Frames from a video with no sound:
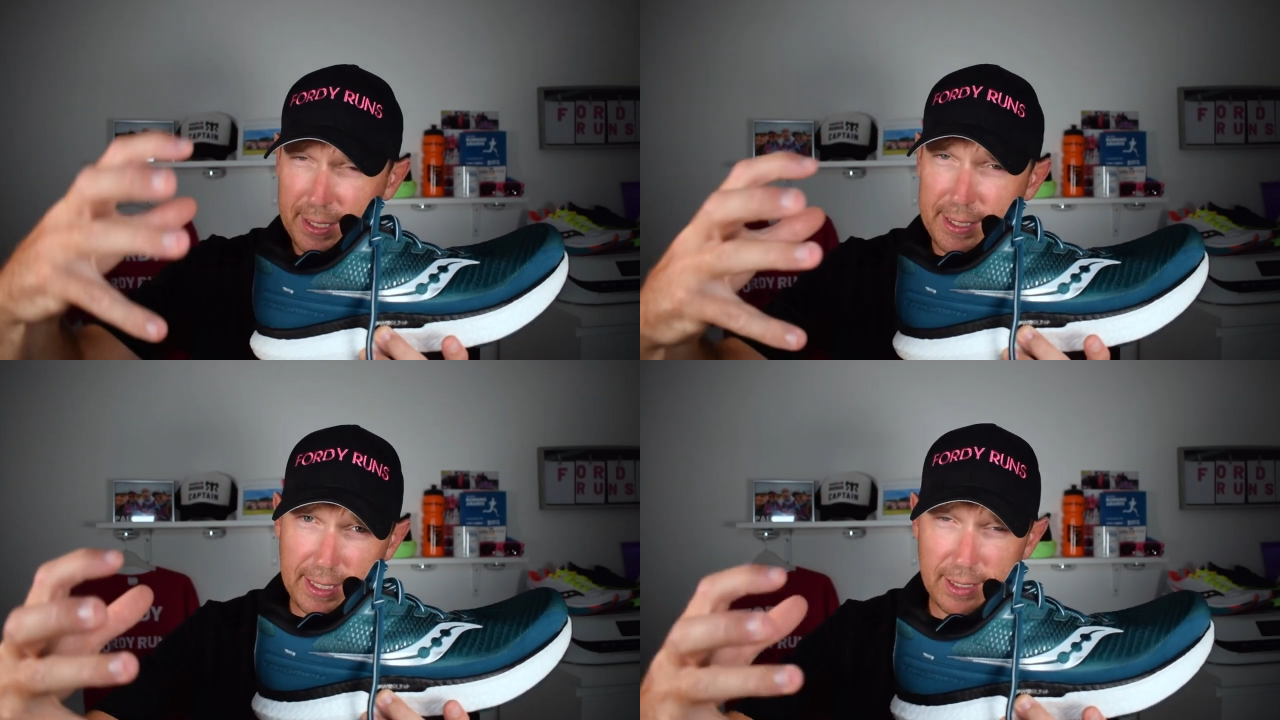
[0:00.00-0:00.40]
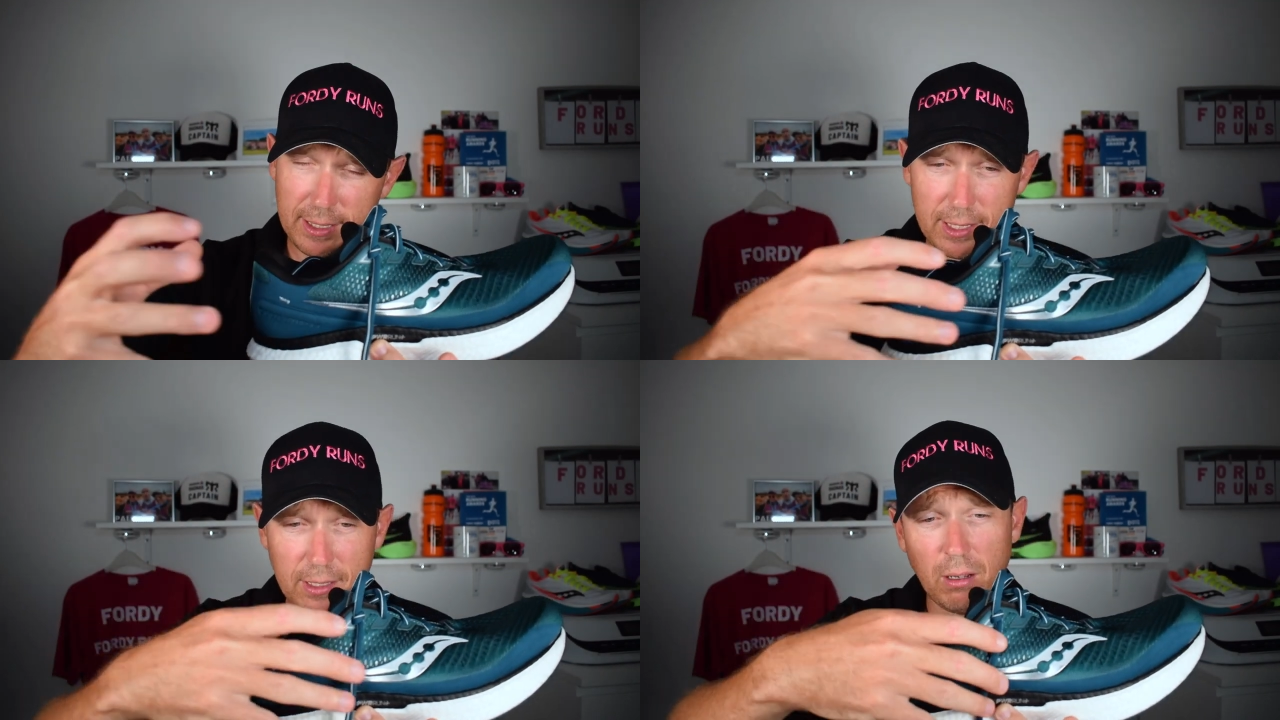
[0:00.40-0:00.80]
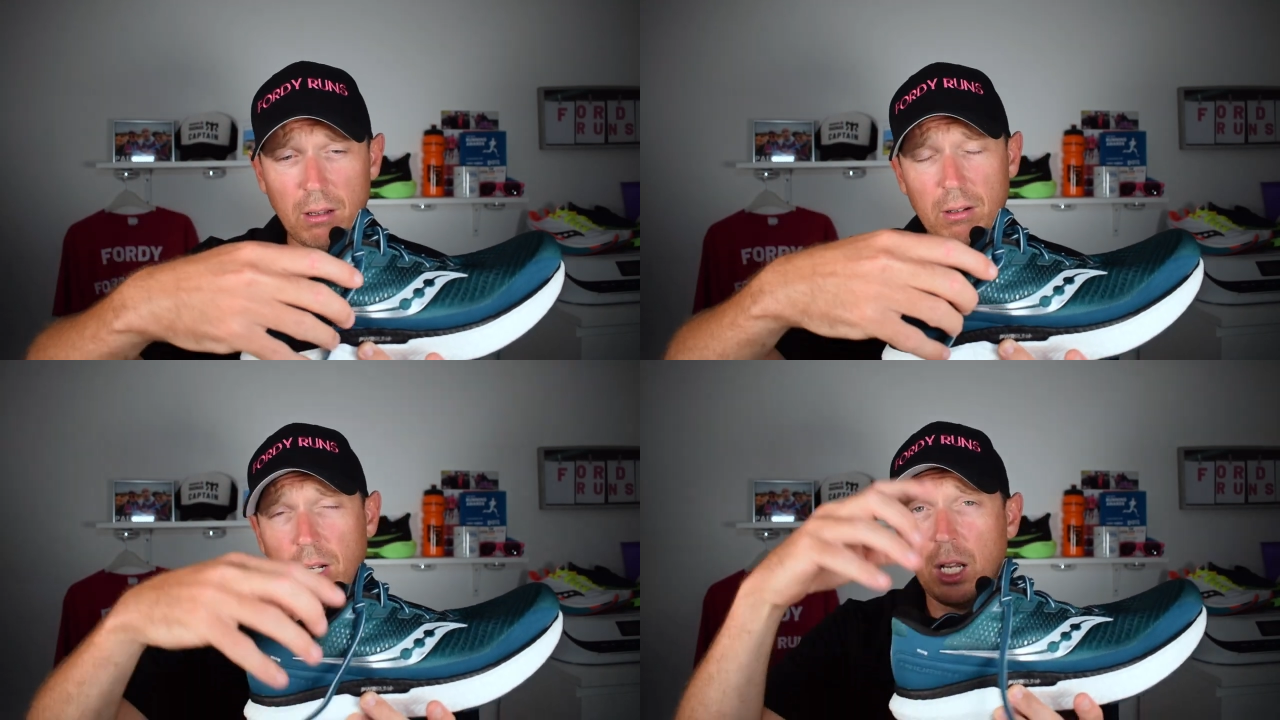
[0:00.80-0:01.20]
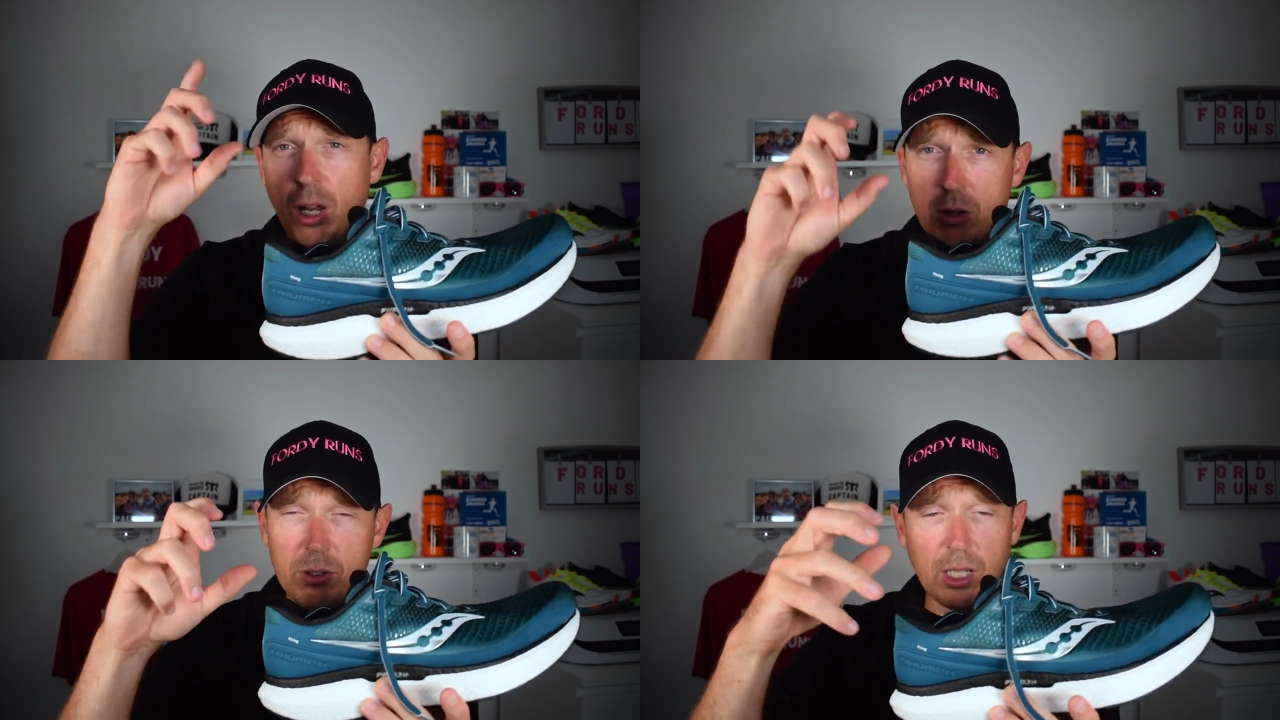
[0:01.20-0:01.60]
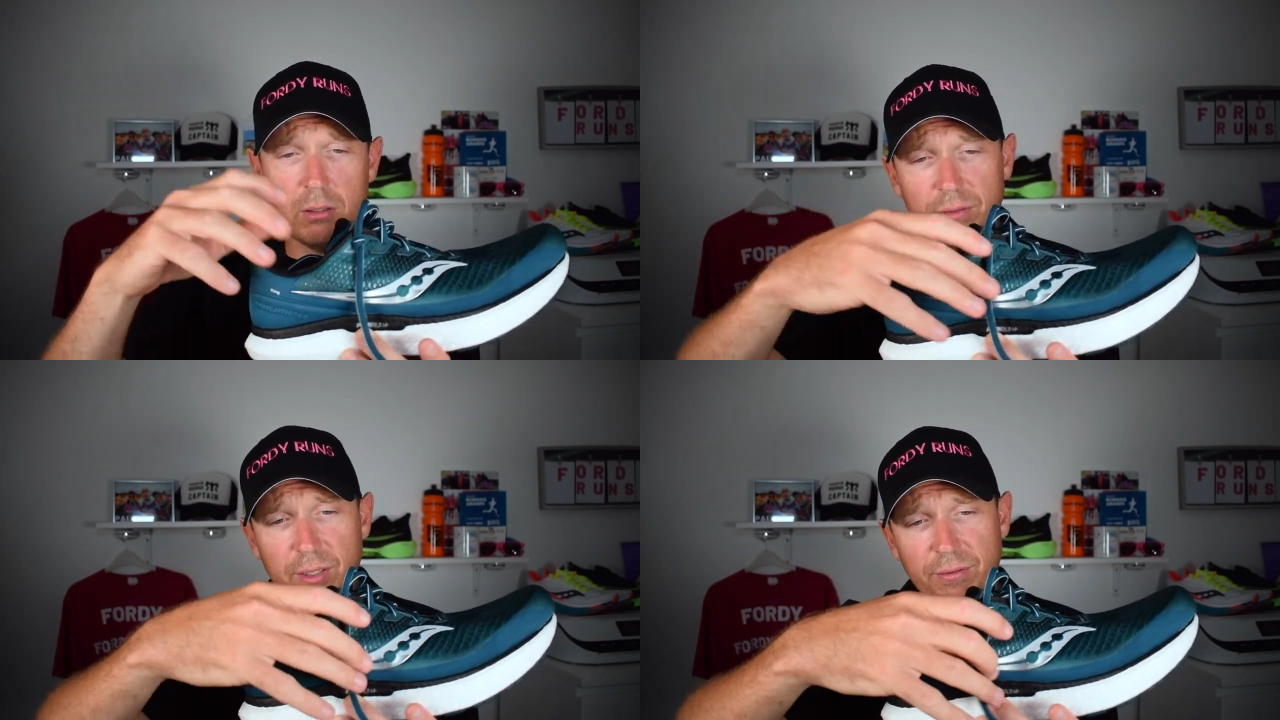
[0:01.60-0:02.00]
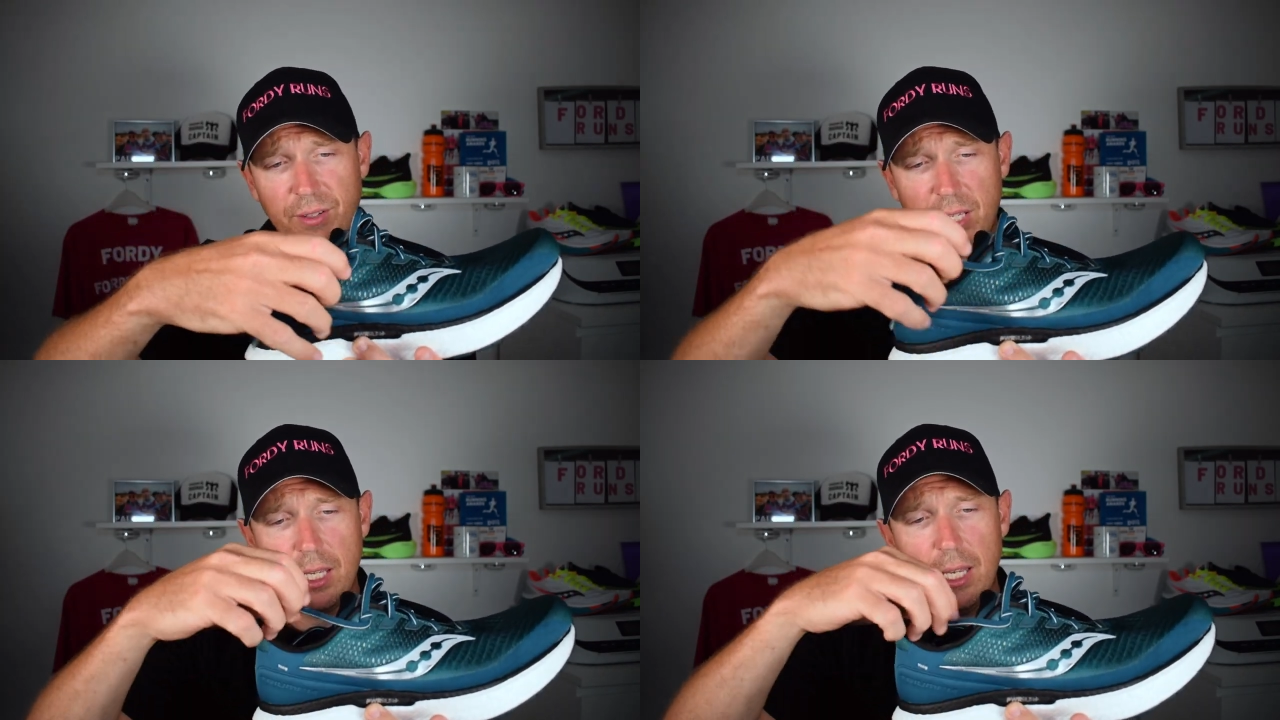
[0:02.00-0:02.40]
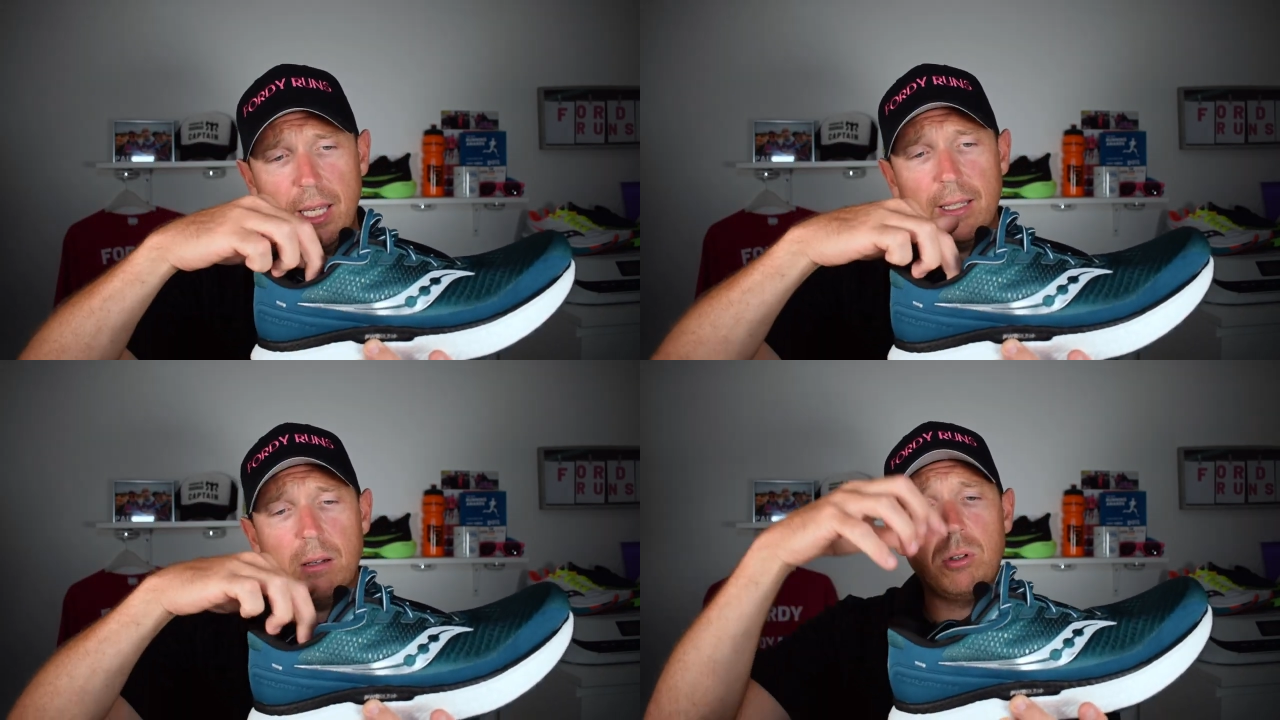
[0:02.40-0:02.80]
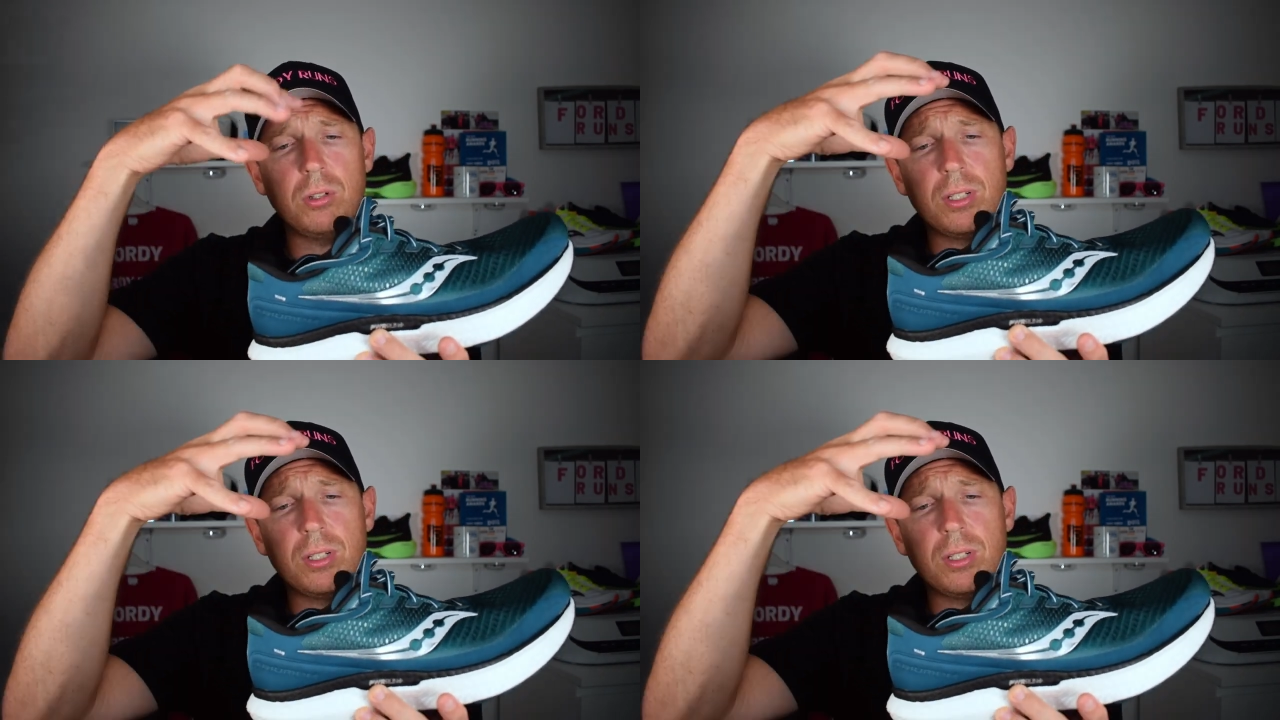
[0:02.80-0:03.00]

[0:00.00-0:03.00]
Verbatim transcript: I said at the start, like a hotel for your feet. They want you